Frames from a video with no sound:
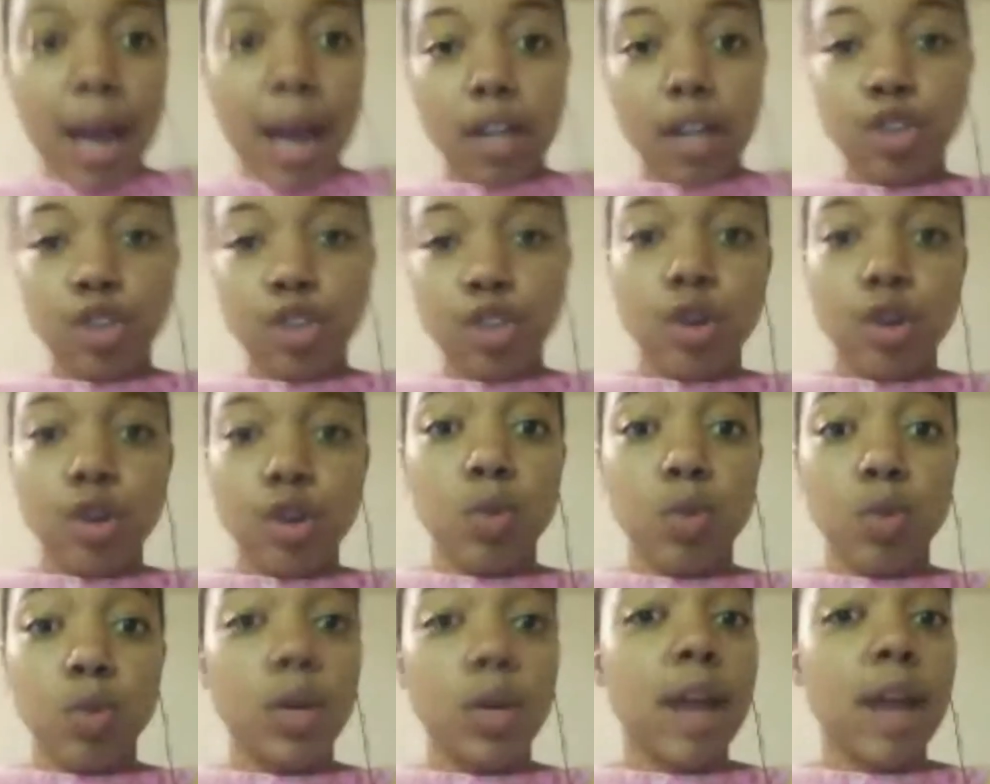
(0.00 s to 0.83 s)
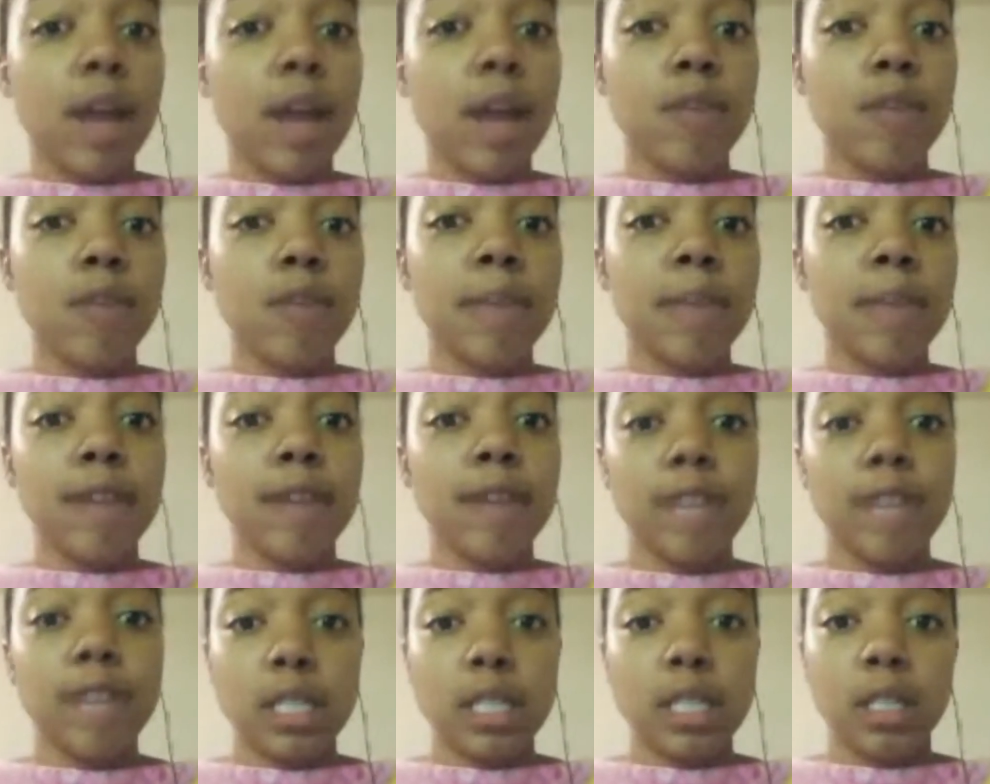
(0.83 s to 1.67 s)
controls whatever
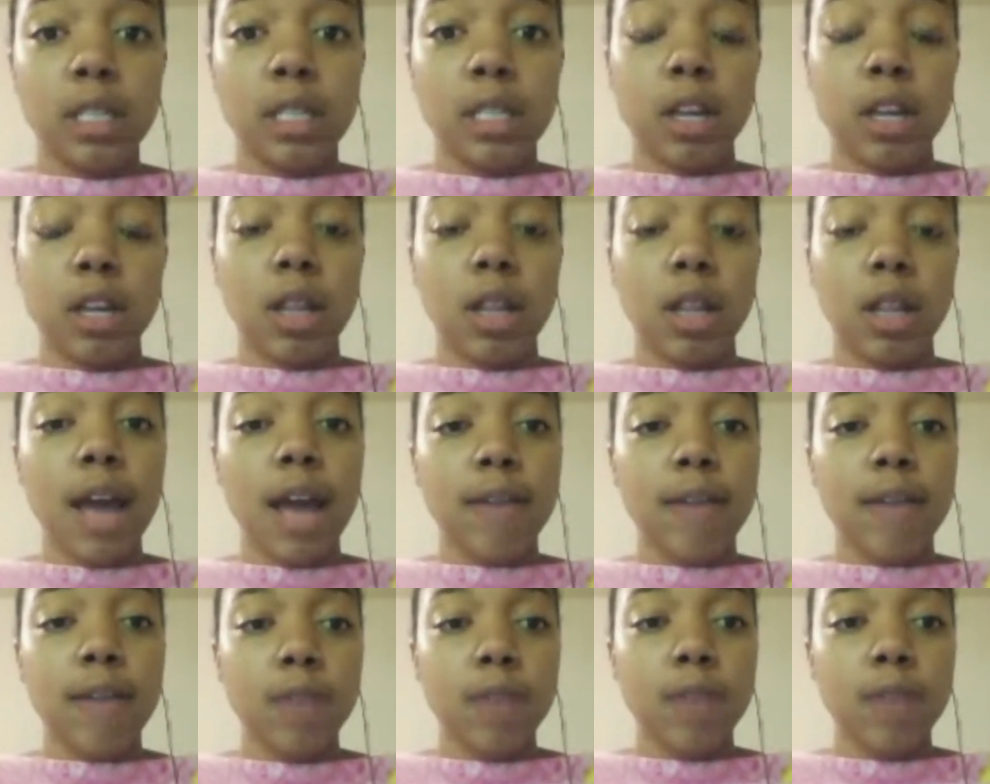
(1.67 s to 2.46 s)
manifests in your life.